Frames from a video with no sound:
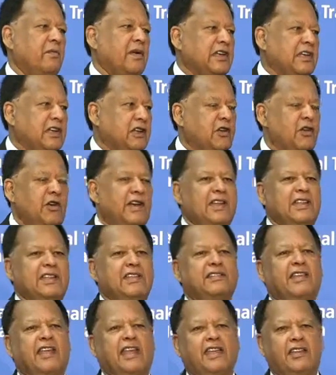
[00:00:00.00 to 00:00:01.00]

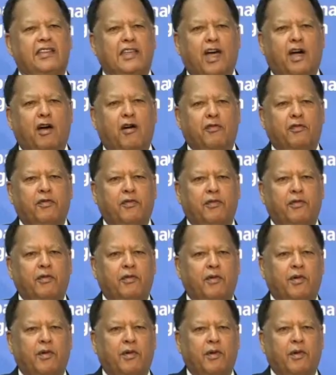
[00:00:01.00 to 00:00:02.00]
particularly in the area of
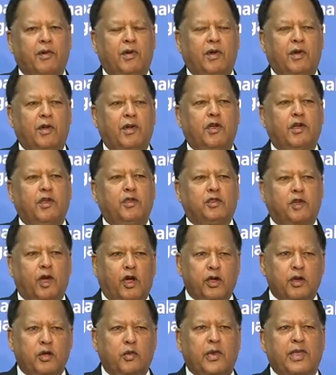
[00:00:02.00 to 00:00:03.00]

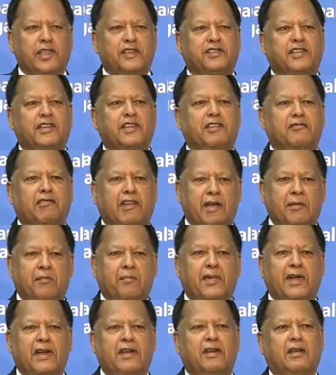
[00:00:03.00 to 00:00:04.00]
joint venture
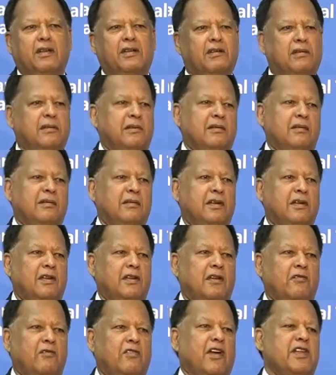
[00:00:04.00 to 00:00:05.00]
development
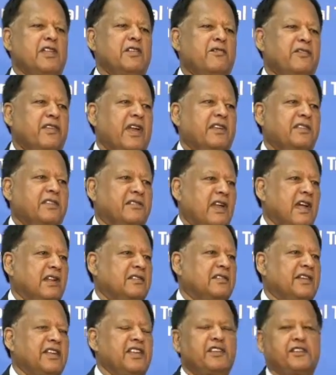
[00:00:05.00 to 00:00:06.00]
for
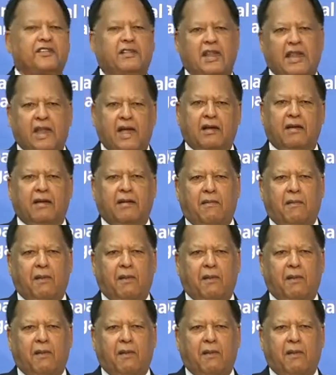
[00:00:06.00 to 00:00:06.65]
infrastructure in Sri Lanka.